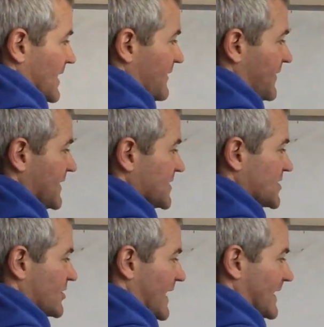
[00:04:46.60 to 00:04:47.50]
if he is
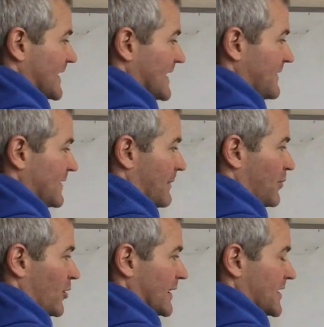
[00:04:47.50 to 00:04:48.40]
tracked and if that
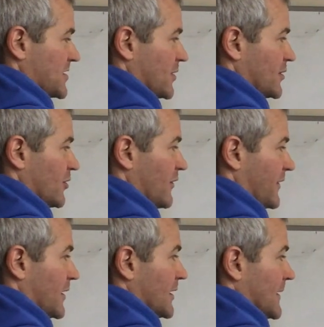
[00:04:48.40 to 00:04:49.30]
ball gets turned
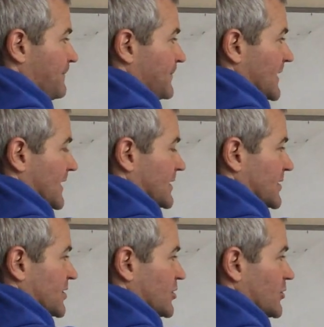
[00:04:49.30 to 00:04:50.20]
over, that there
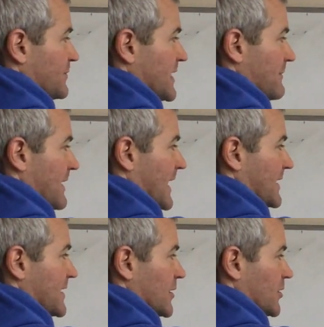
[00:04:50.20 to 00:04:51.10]
should be a
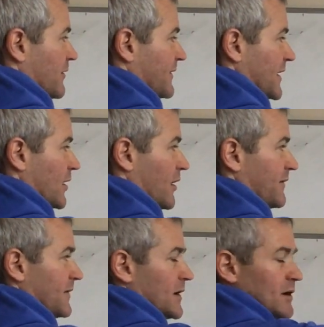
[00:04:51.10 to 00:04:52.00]
man here covering
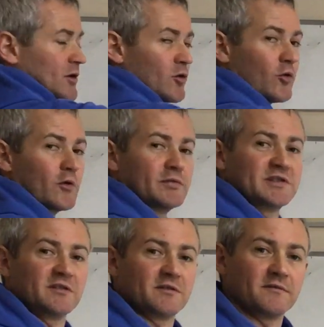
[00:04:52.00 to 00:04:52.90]
off the goal,
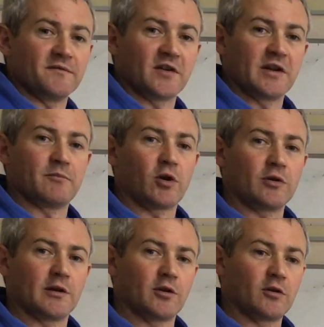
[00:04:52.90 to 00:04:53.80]
which is very
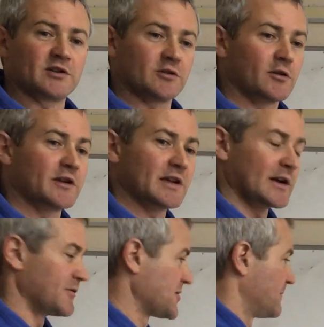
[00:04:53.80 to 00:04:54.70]
important on all short
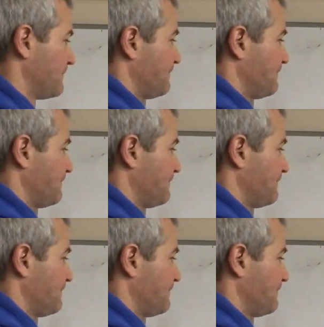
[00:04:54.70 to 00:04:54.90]
kickouts.